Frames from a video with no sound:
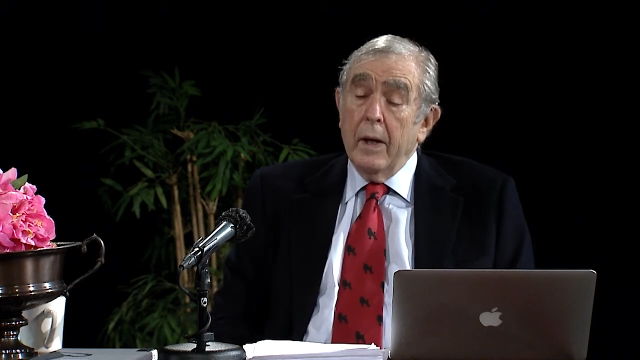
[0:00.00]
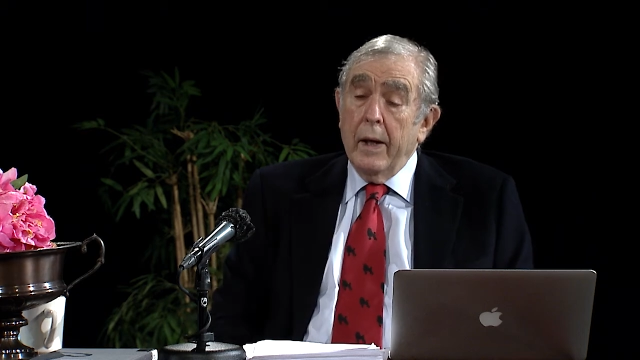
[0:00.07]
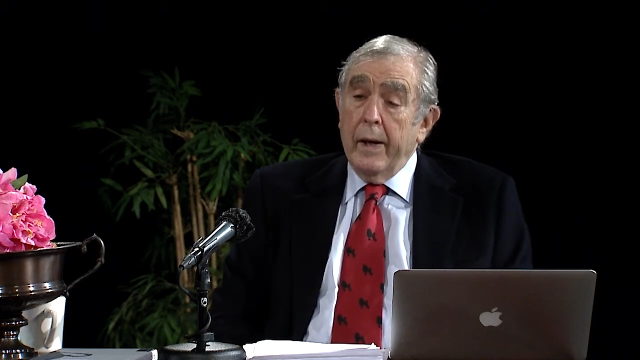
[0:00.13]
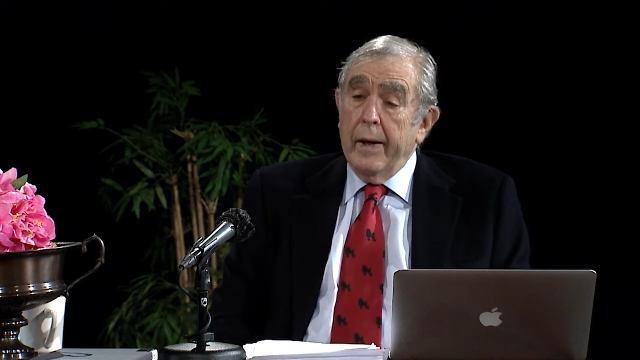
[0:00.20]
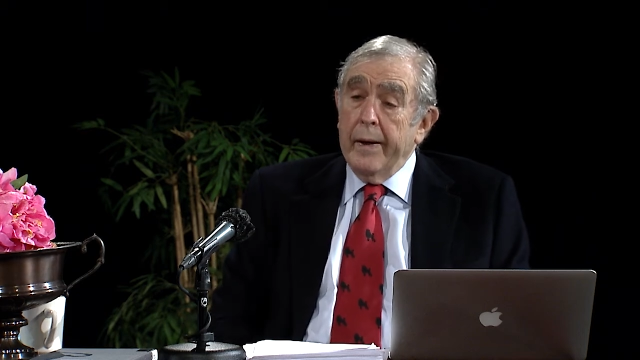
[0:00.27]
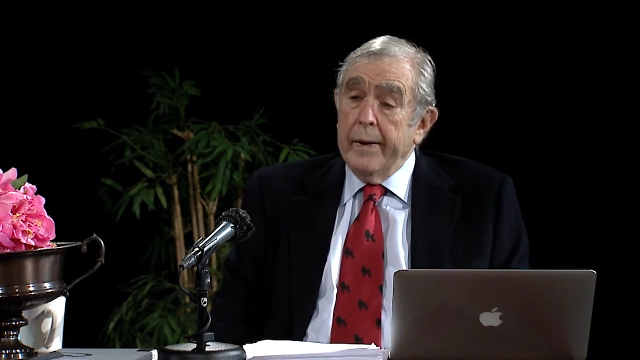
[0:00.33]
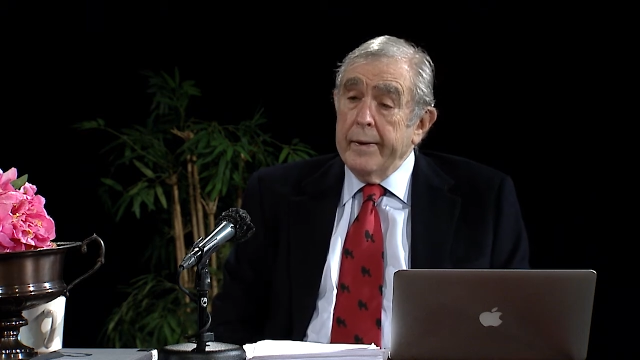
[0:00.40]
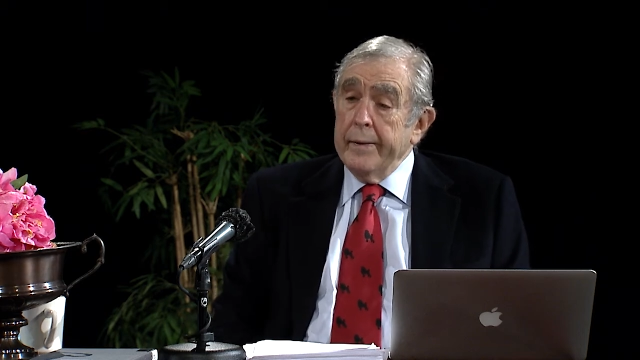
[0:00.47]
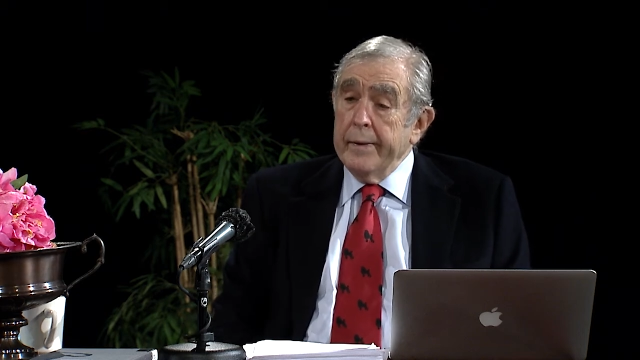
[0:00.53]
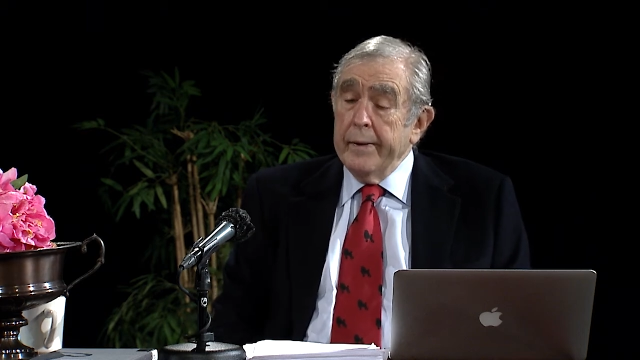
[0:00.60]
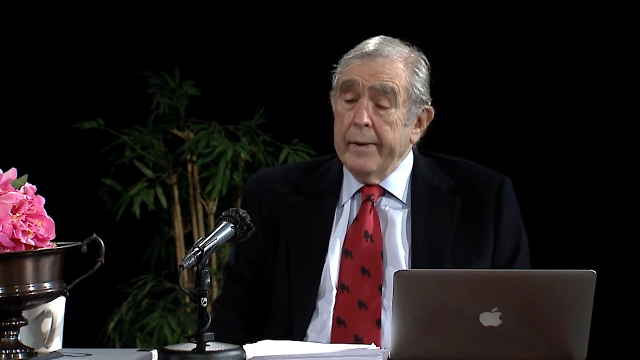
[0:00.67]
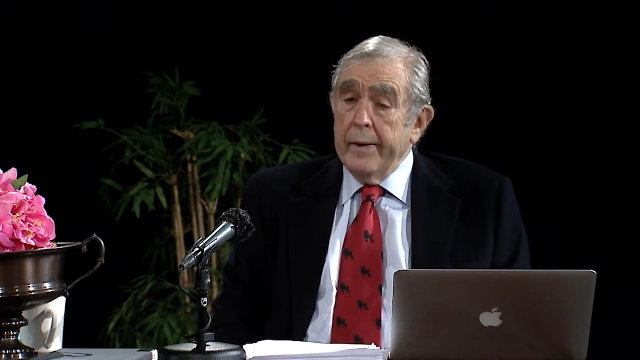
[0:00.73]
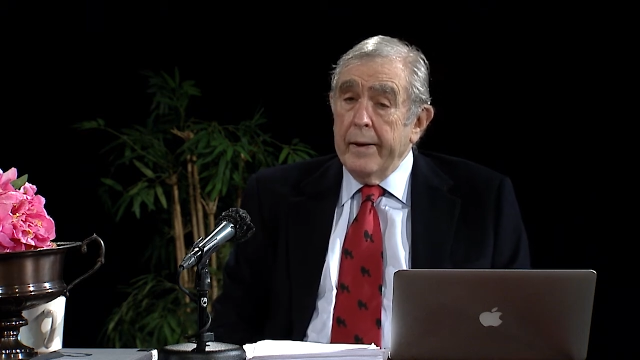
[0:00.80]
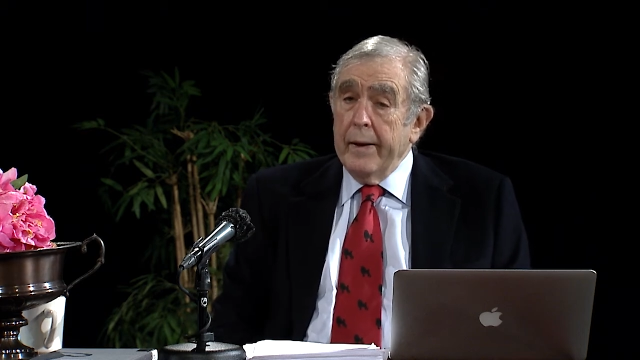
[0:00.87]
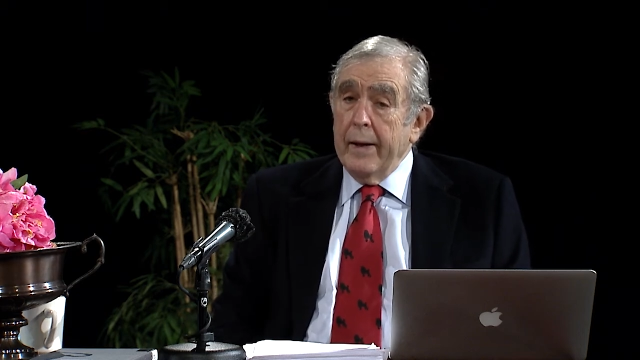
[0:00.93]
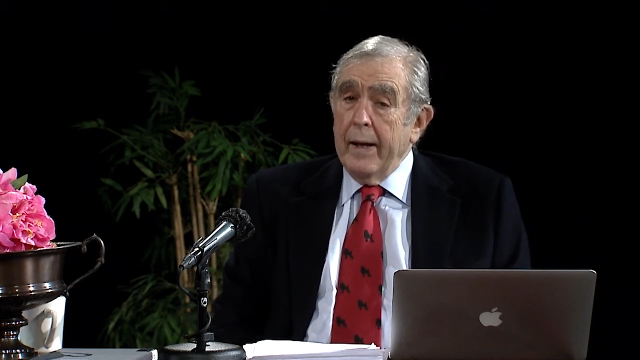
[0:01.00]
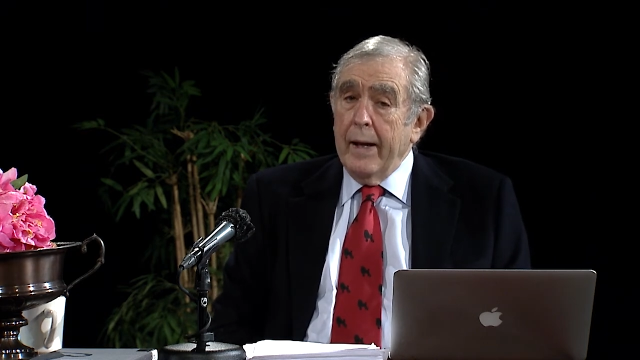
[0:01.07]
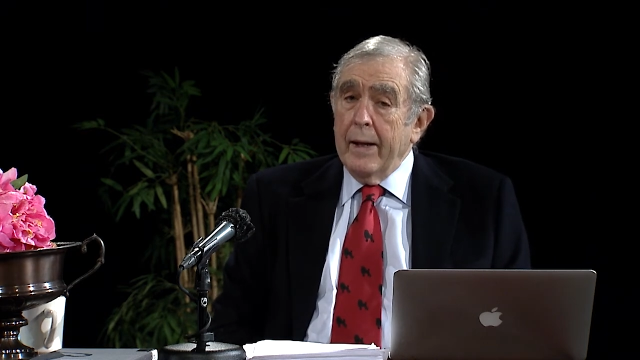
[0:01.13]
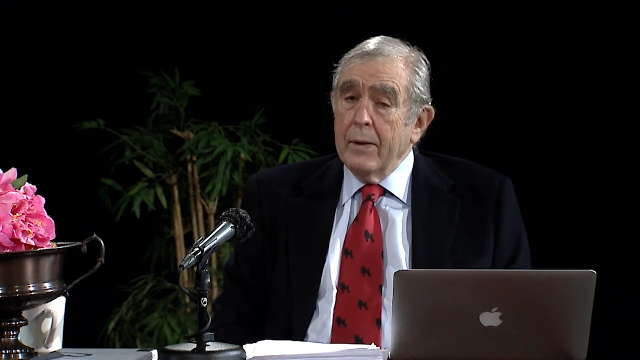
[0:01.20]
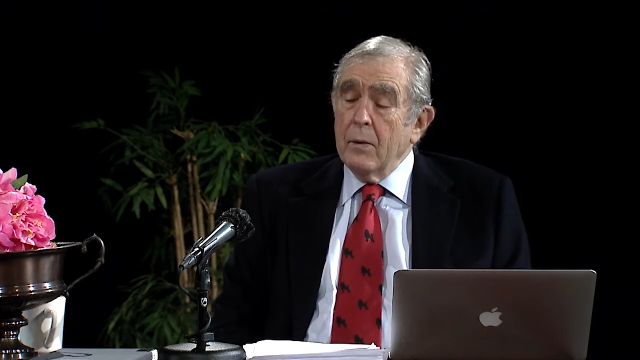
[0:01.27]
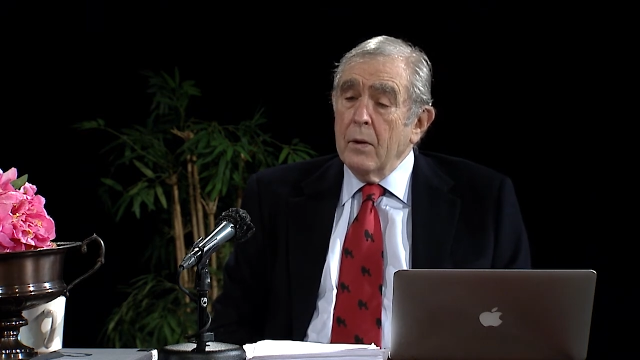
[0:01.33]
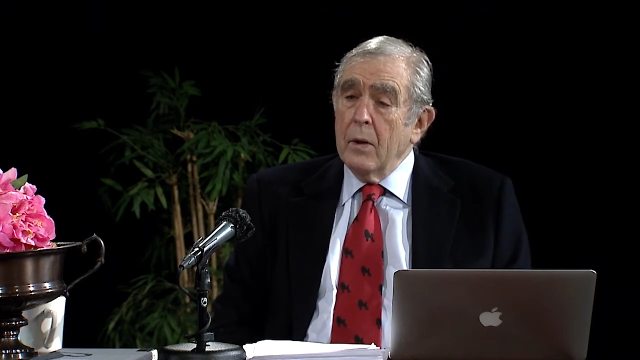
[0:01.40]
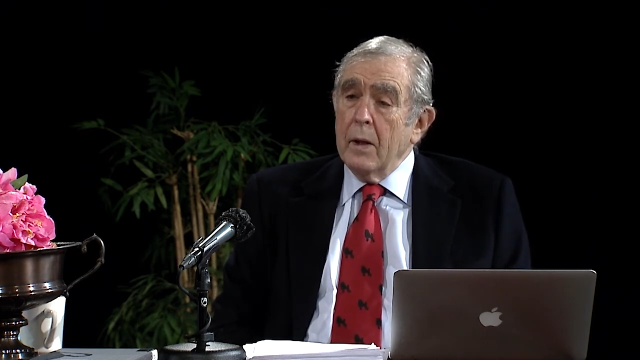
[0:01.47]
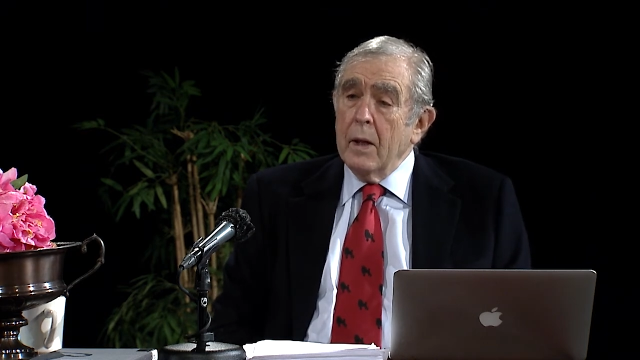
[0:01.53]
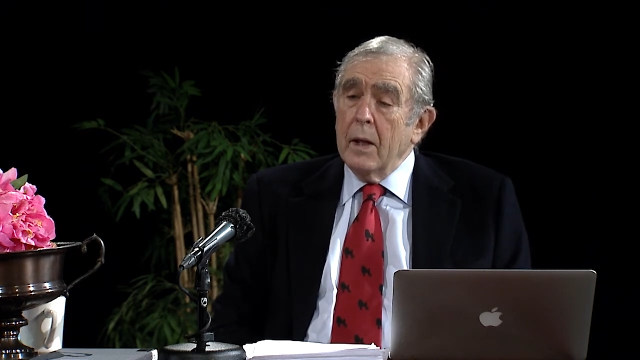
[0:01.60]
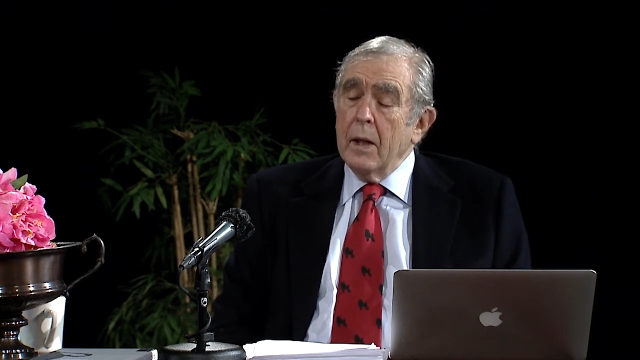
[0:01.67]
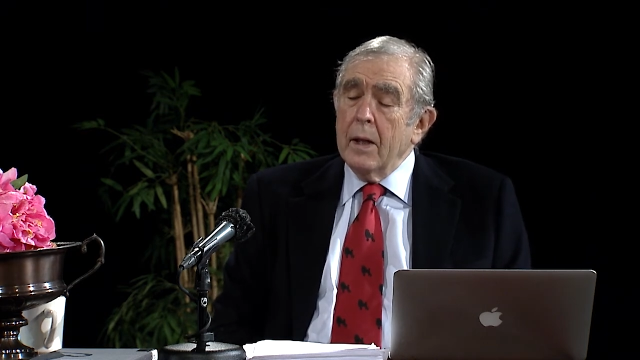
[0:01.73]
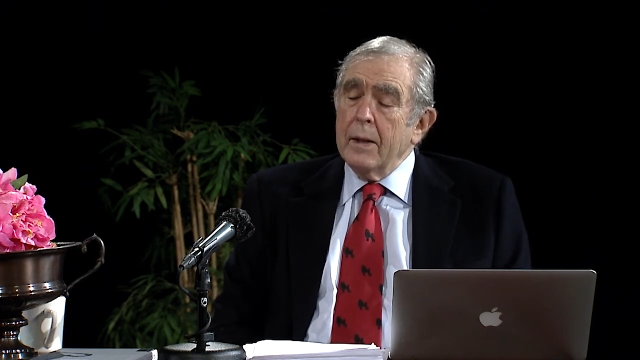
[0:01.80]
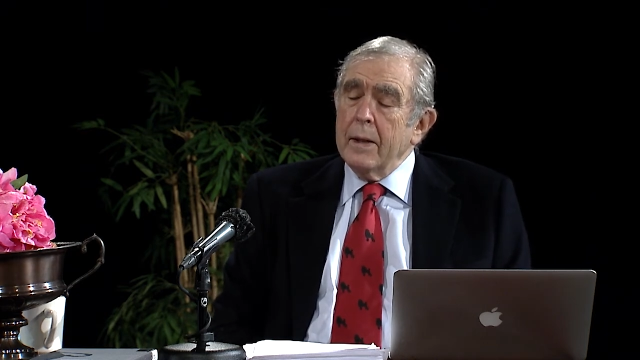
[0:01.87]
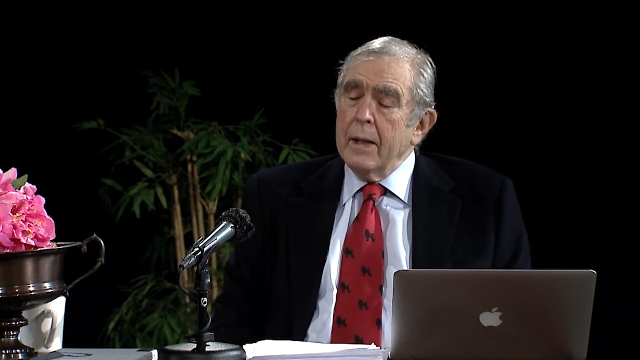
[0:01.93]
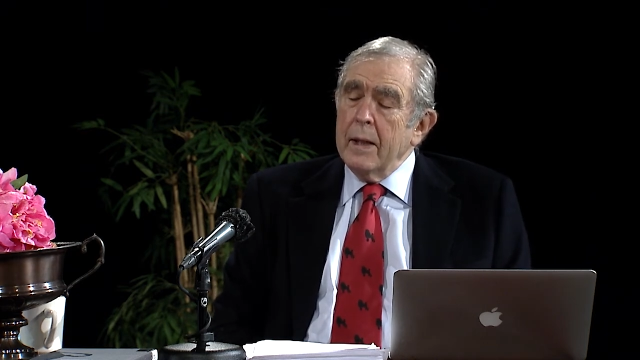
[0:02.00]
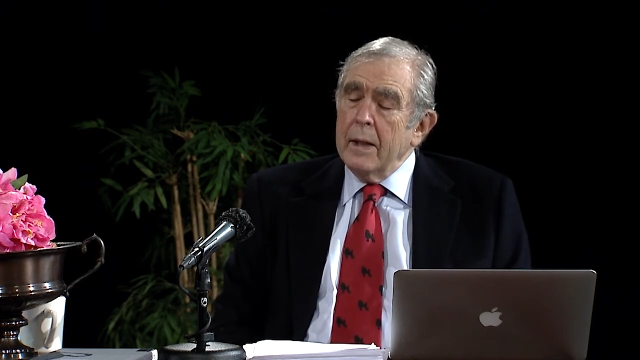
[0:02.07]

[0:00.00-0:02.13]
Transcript: And the